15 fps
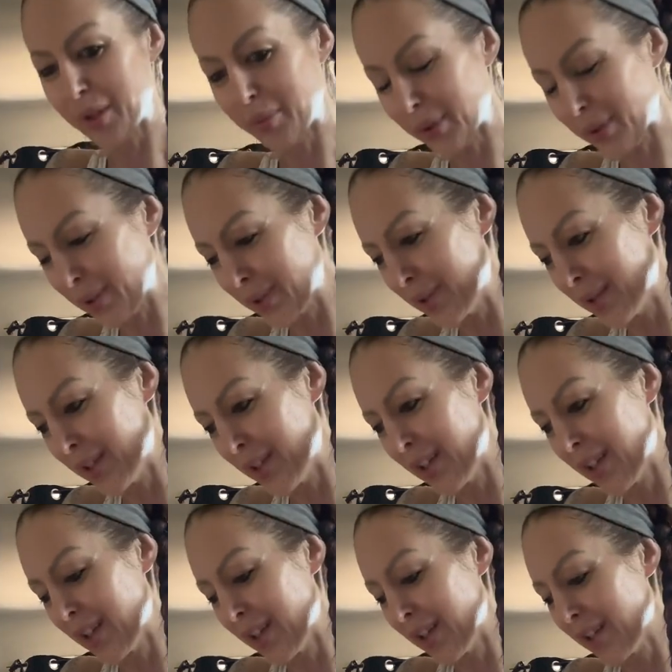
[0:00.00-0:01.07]
people,
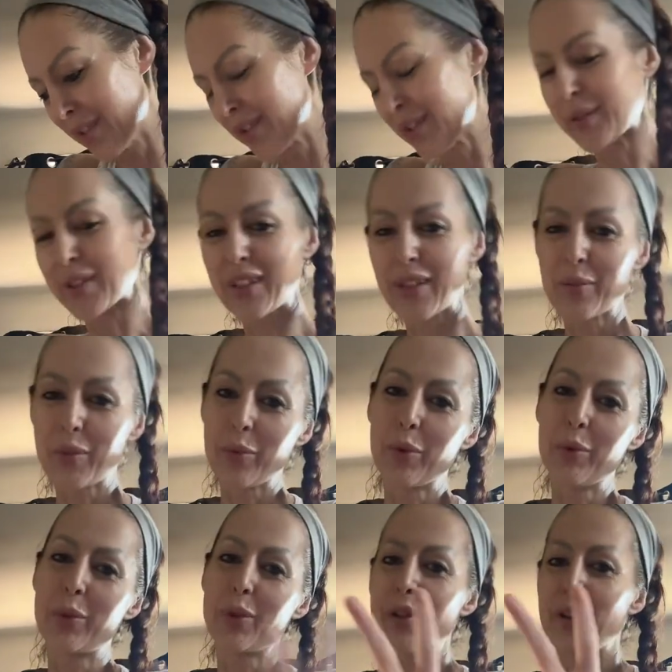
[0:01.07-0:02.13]
what some
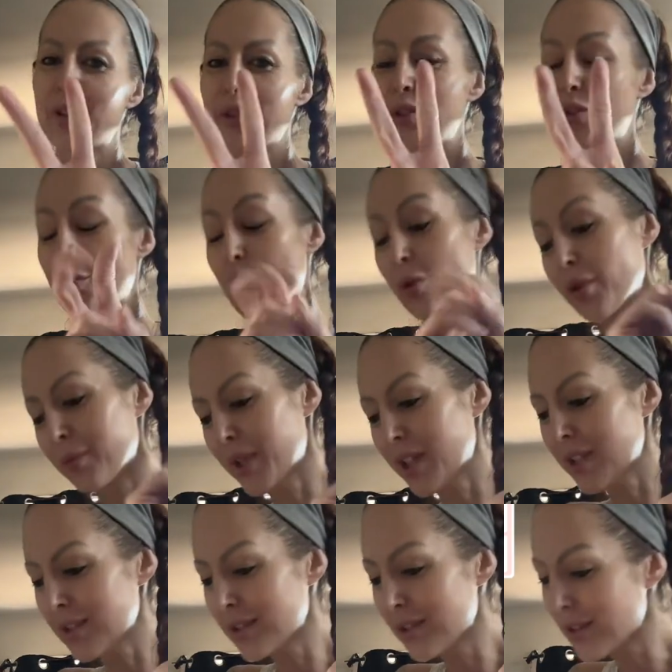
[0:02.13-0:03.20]
people will call
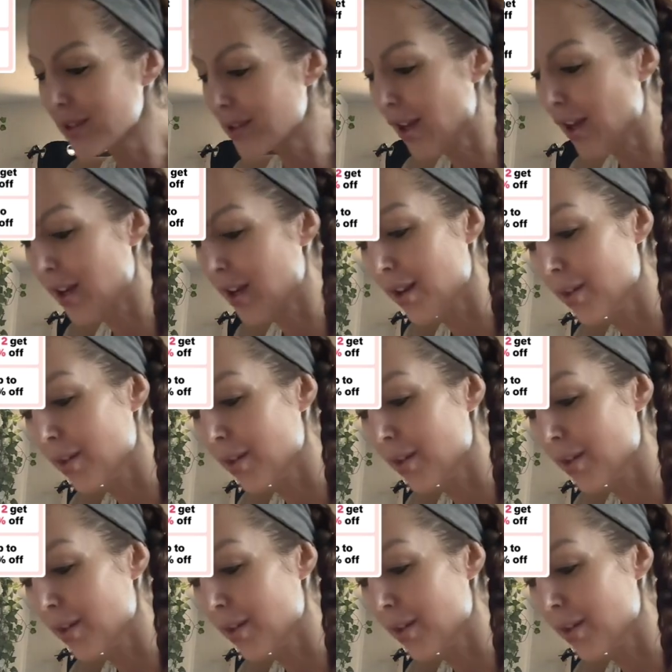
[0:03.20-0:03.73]
normies.